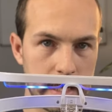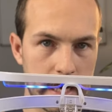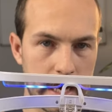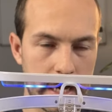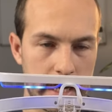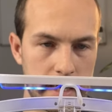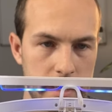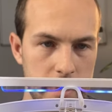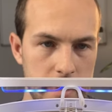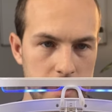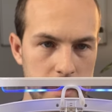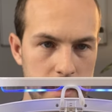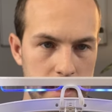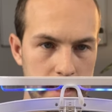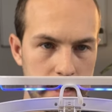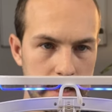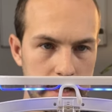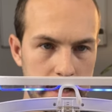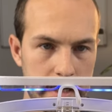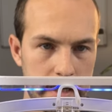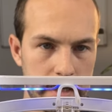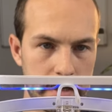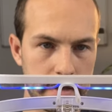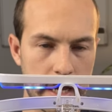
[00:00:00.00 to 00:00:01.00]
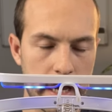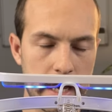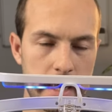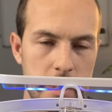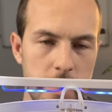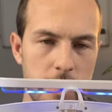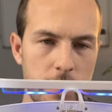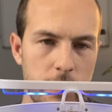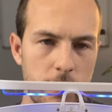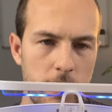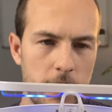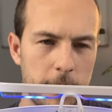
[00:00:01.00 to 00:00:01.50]
that the
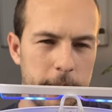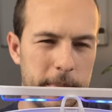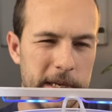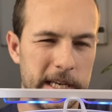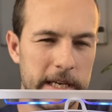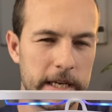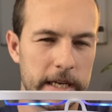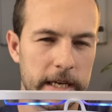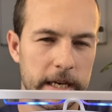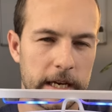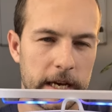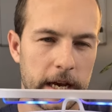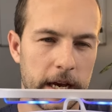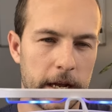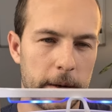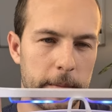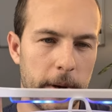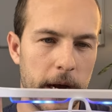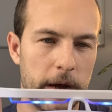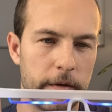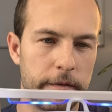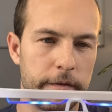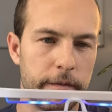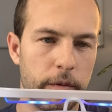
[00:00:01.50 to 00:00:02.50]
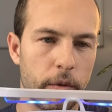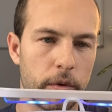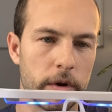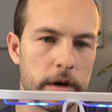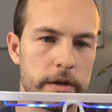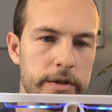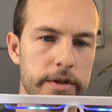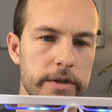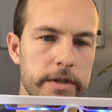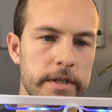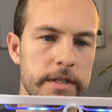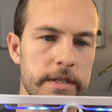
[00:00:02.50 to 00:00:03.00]
AYO are peaking at about
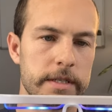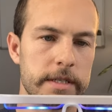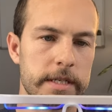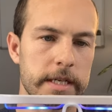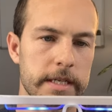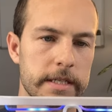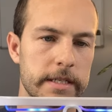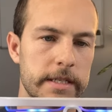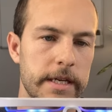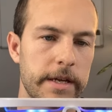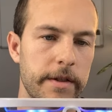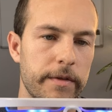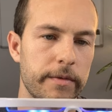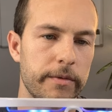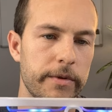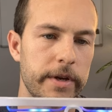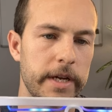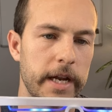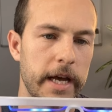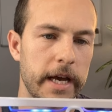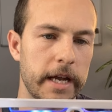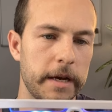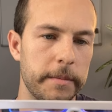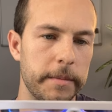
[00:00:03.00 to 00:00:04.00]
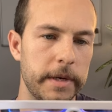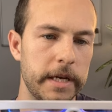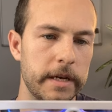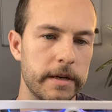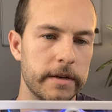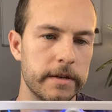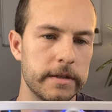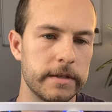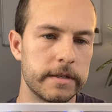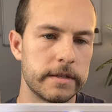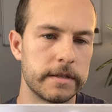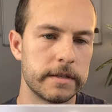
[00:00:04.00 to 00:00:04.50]
463
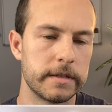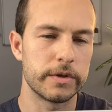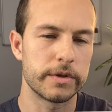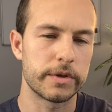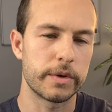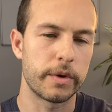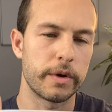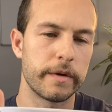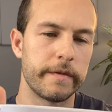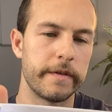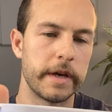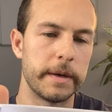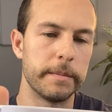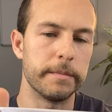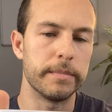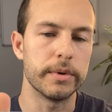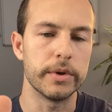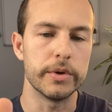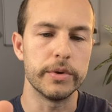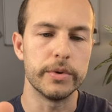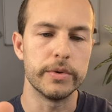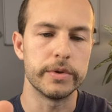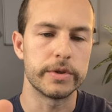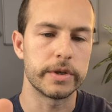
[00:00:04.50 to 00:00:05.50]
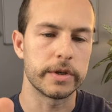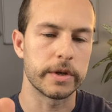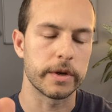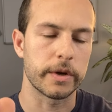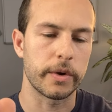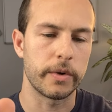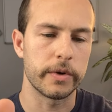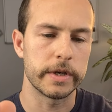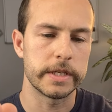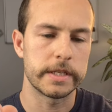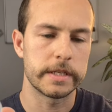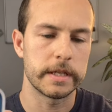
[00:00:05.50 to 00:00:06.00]
nanometers, sort of a blue
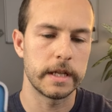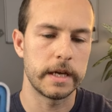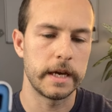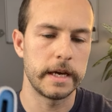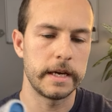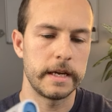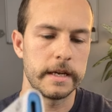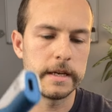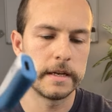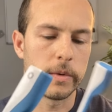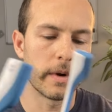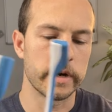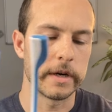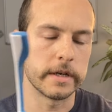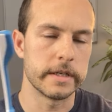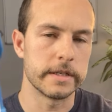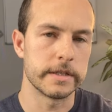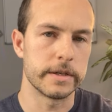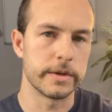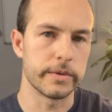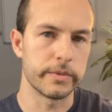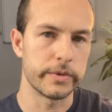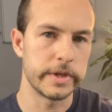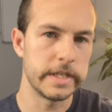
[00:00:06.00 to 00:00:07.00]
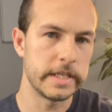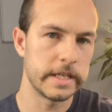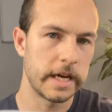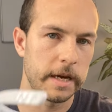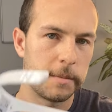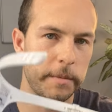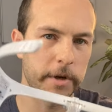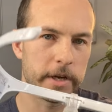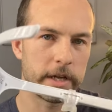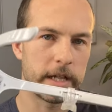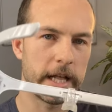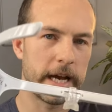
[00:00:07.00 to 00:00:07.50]
turquoise light, whereas the
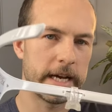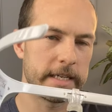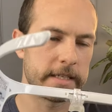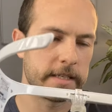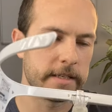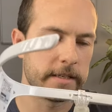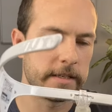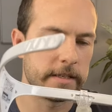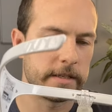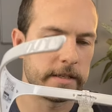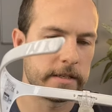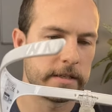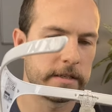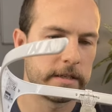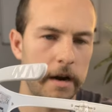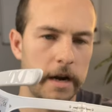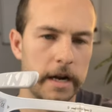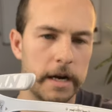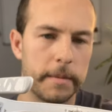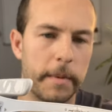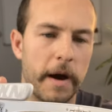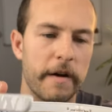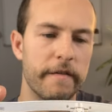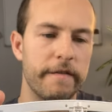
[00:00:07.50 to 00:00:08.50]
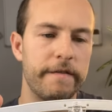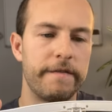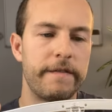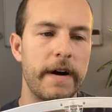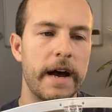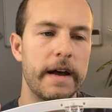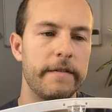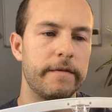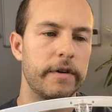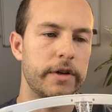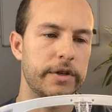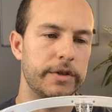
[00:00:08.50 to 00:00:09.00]
retimer glasses are at about
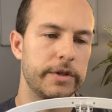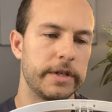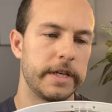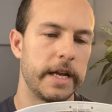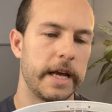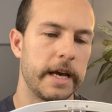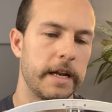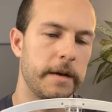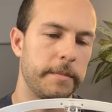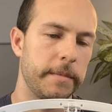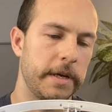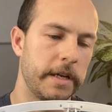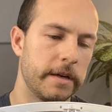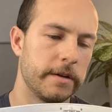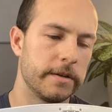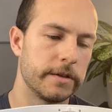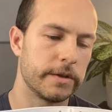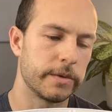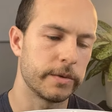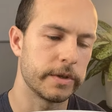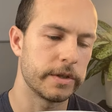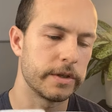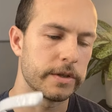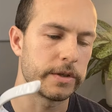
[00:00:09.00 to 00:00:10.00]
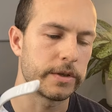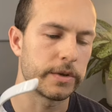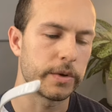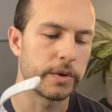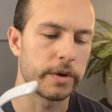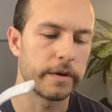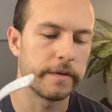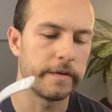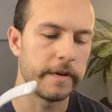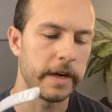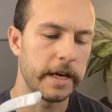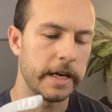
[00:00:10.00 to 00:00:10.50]
500 nanometers, which is
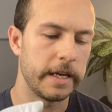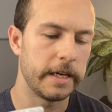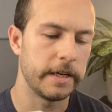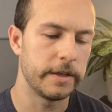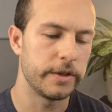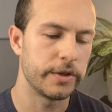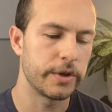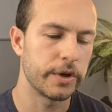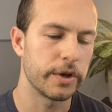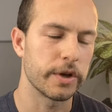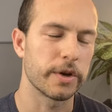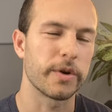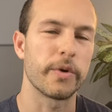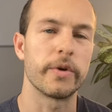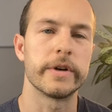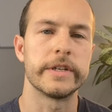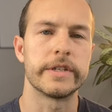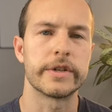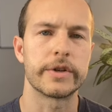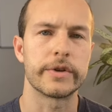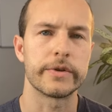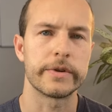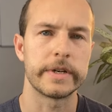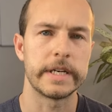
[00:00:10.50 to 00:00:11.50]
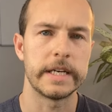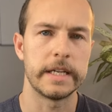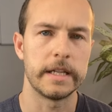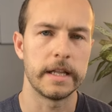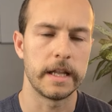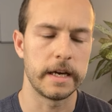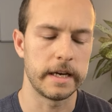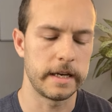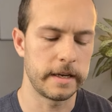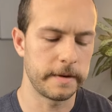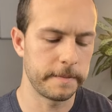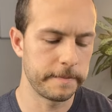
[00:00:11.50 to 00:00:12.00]
sort of a turquoise green
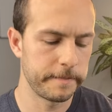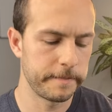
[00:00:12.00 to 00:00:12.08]
light.